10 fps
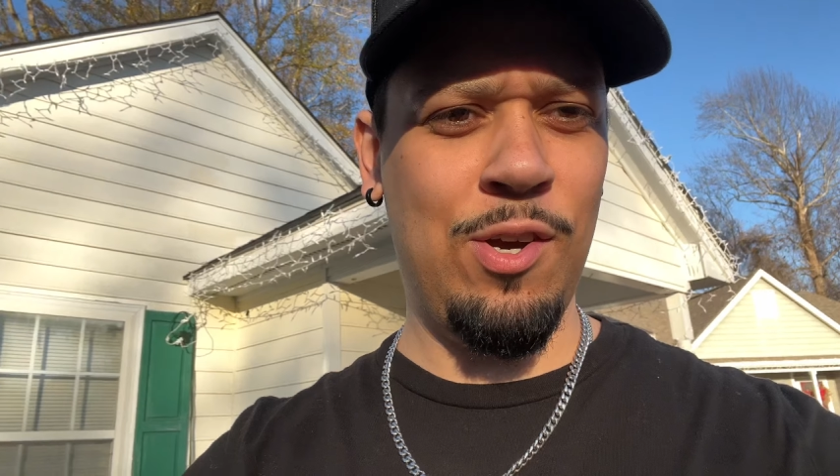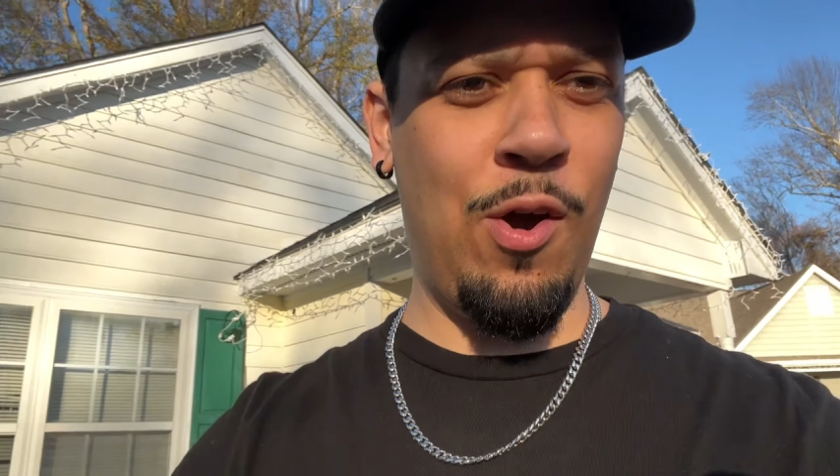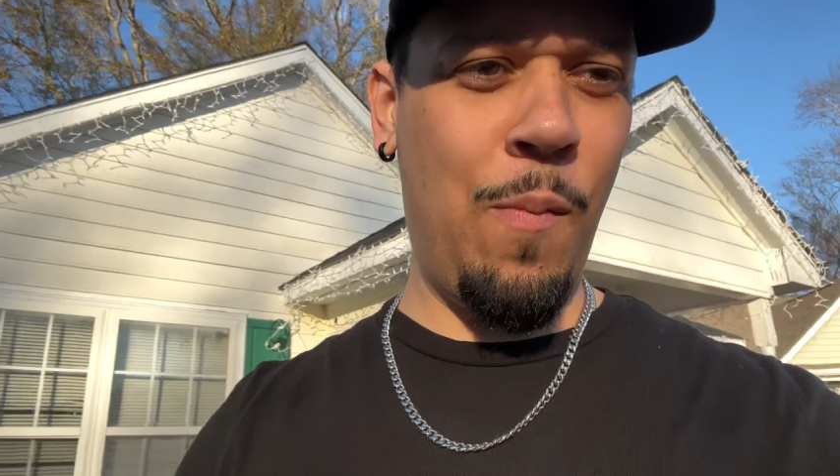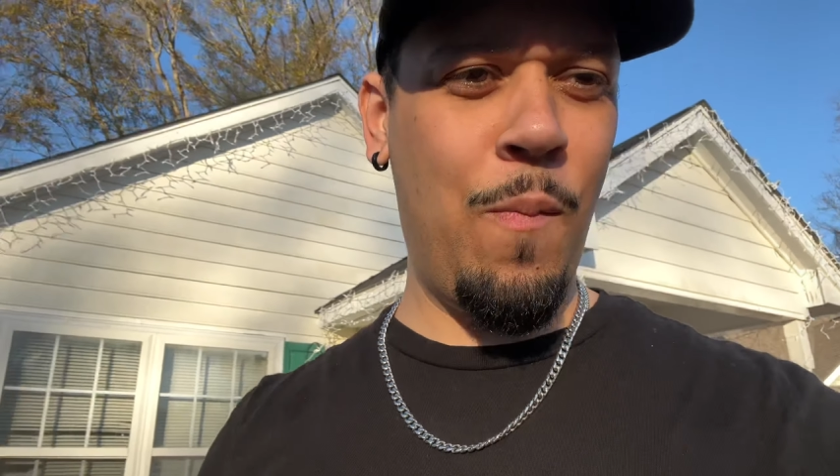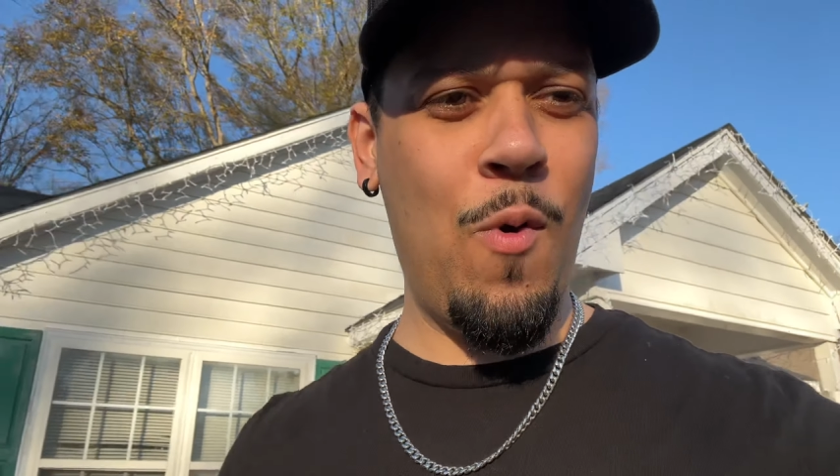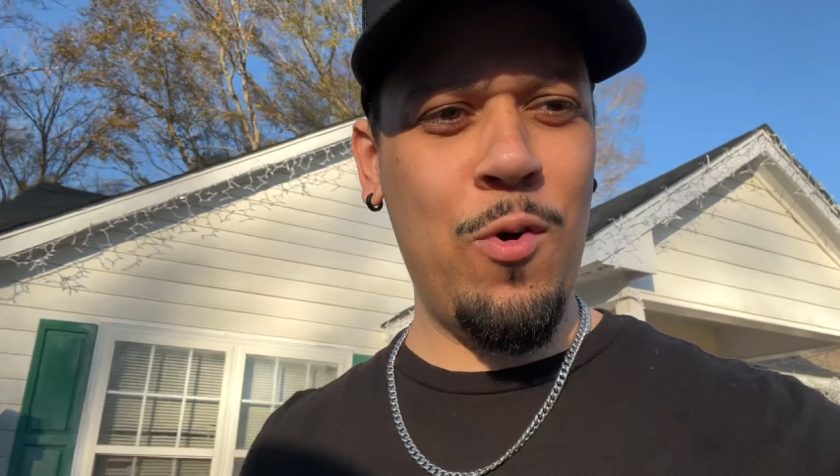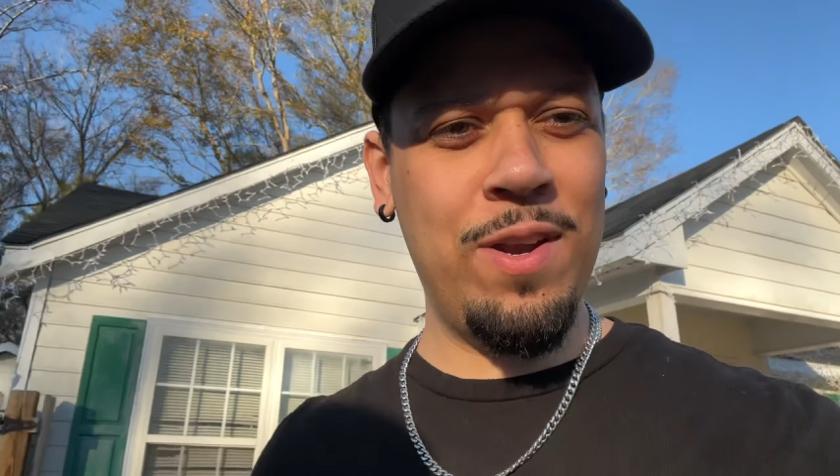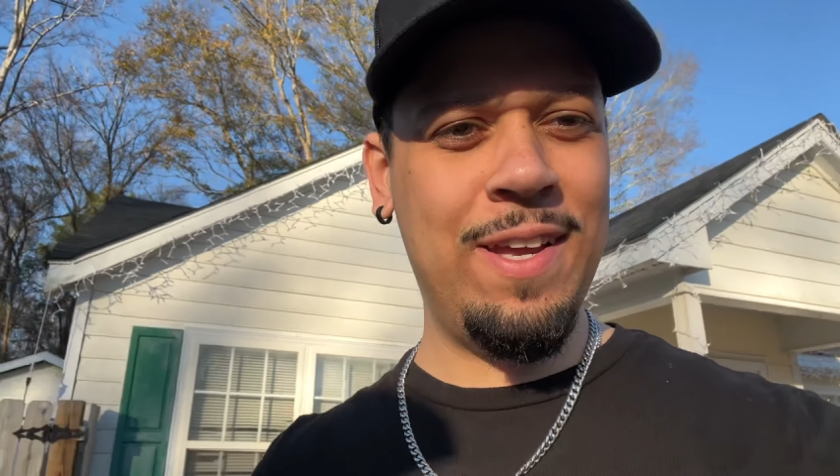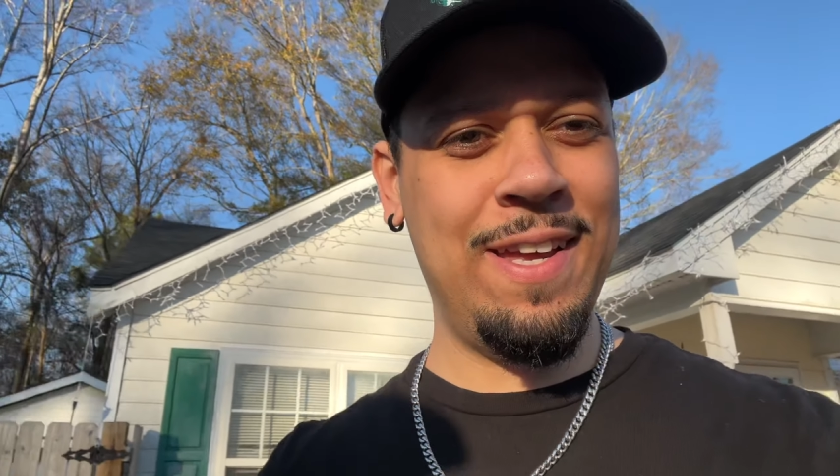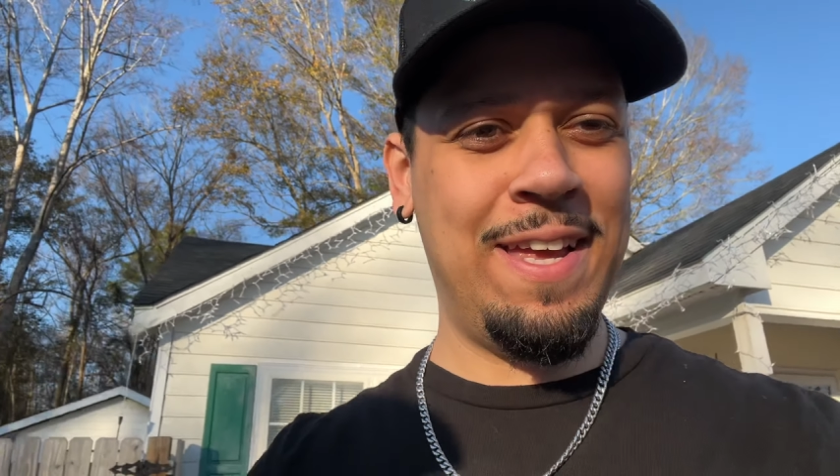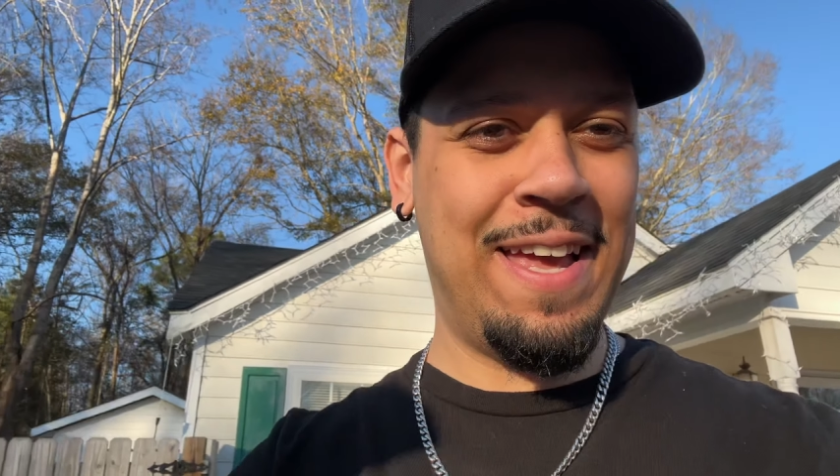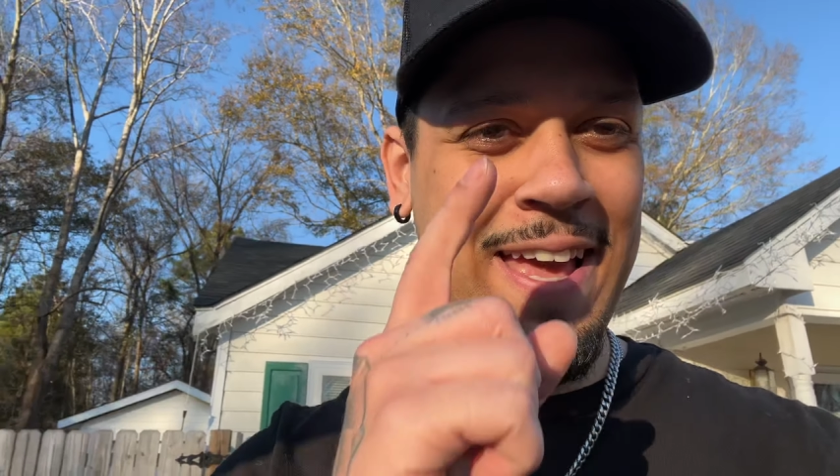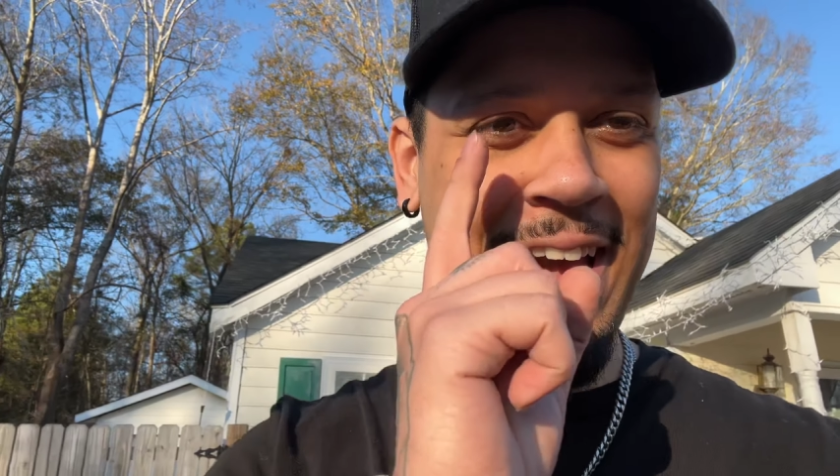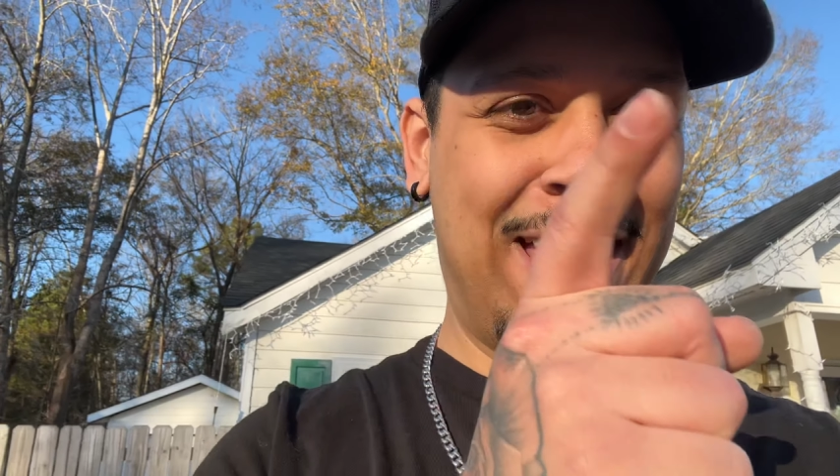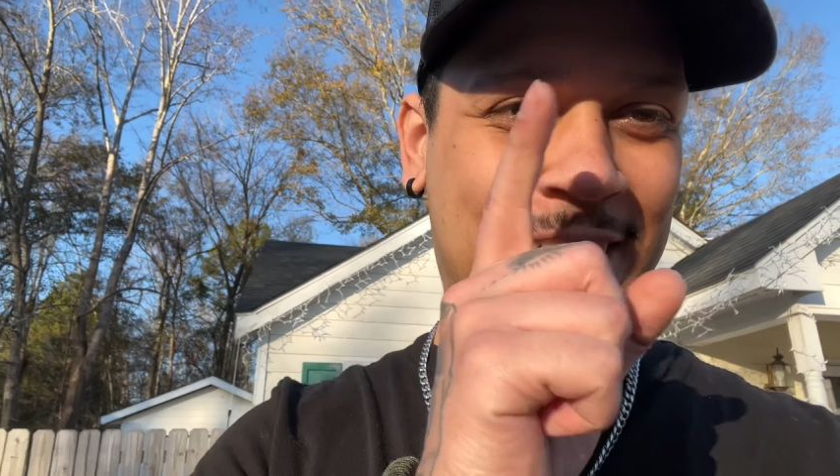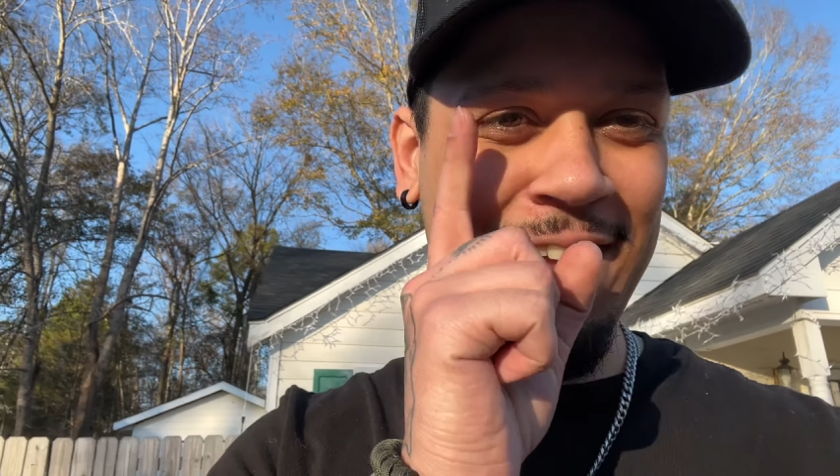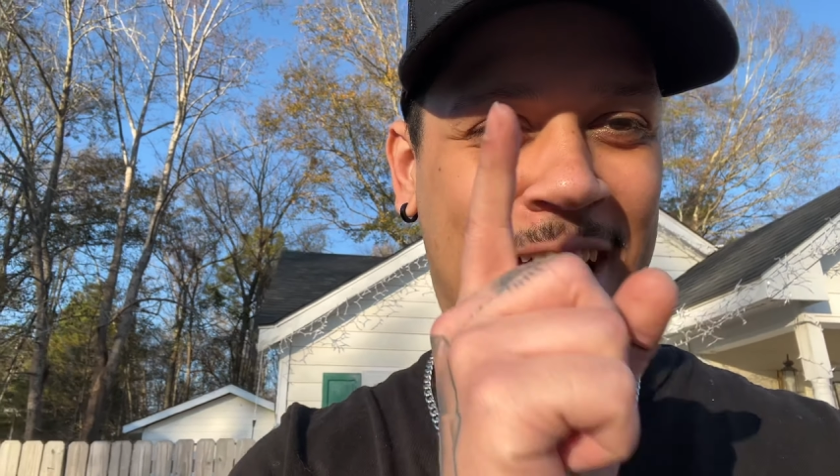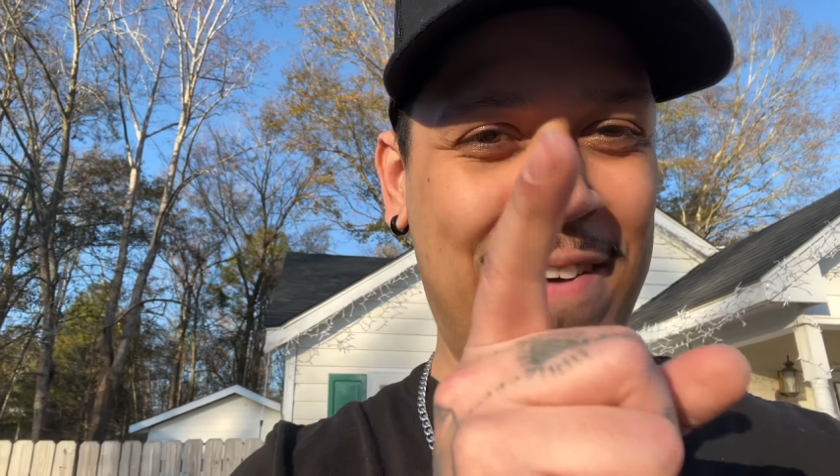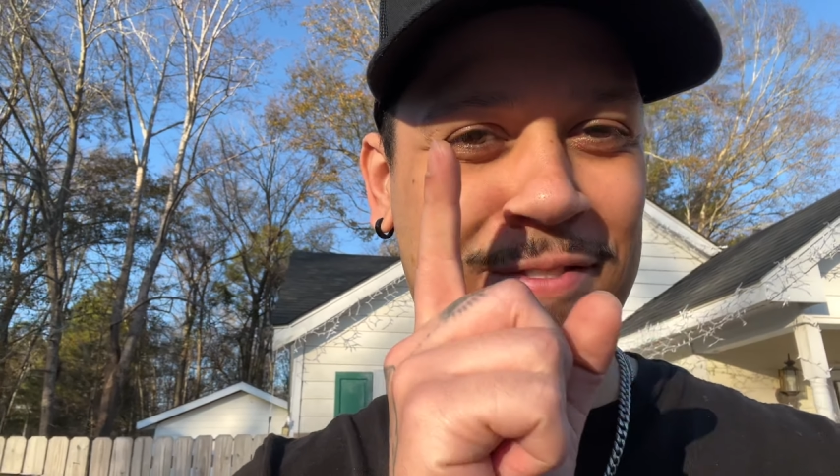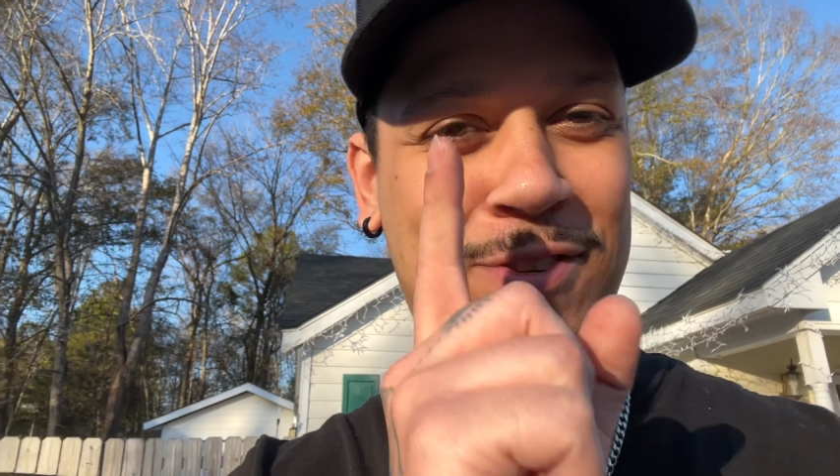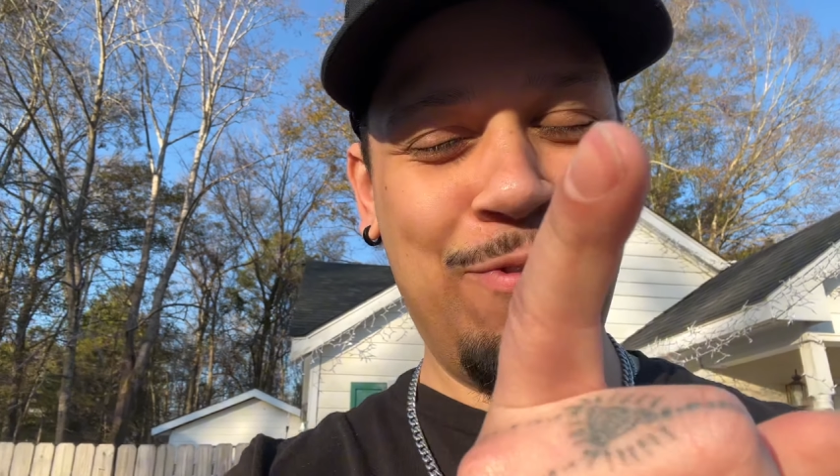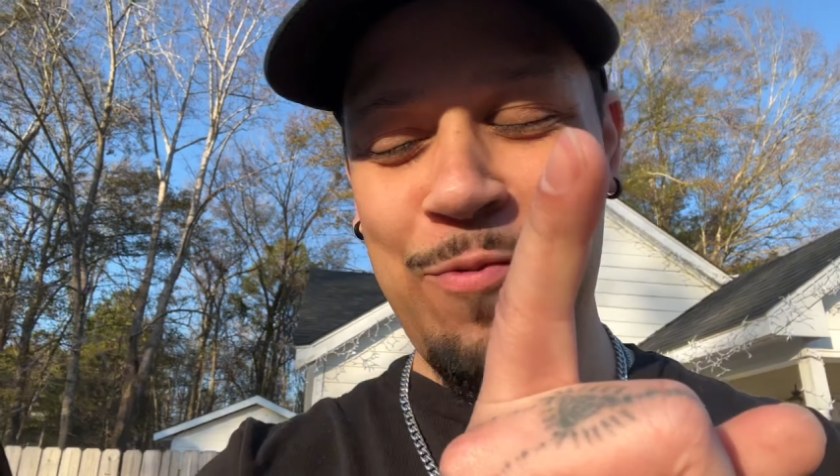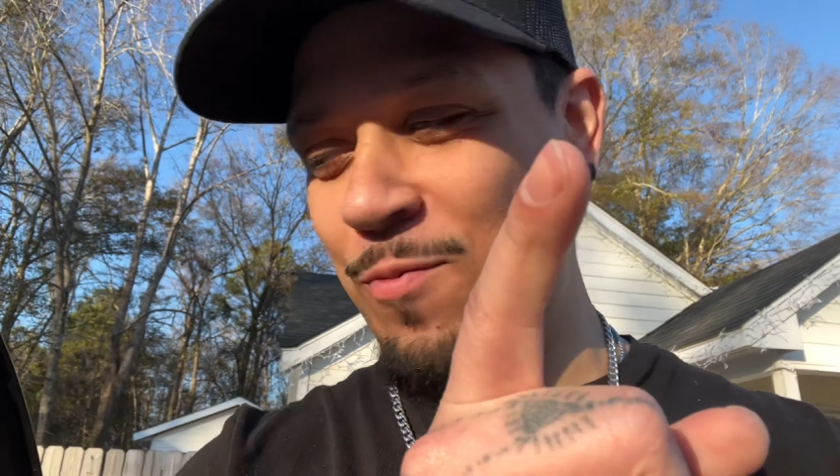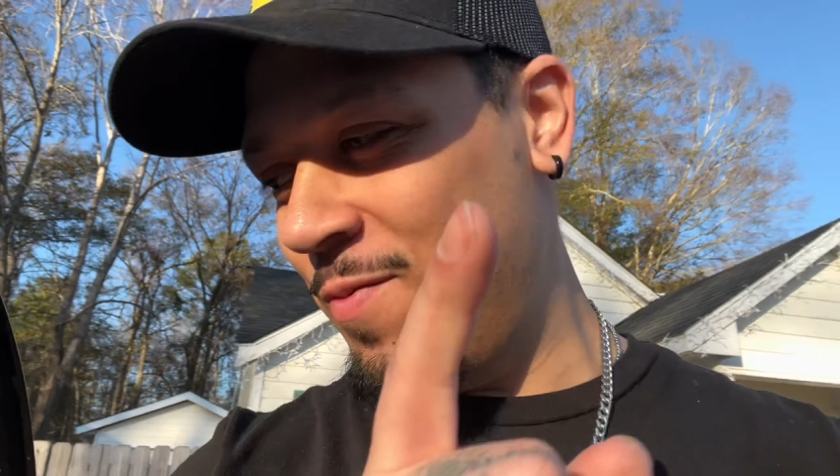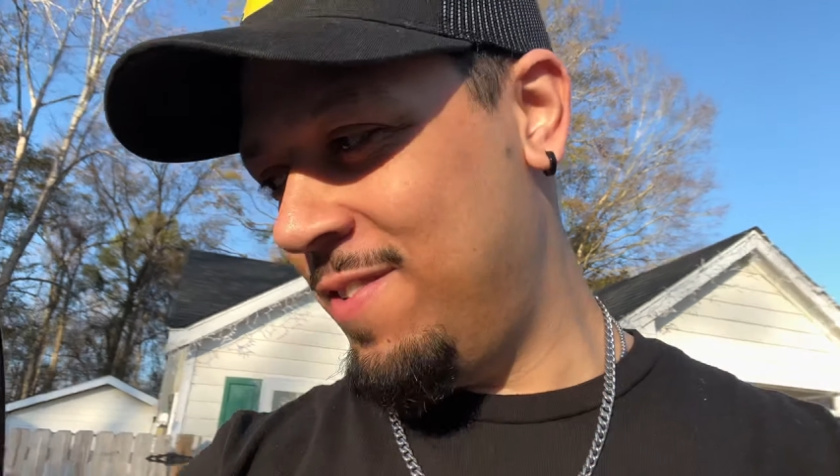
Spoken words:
Good morning and good afternoon.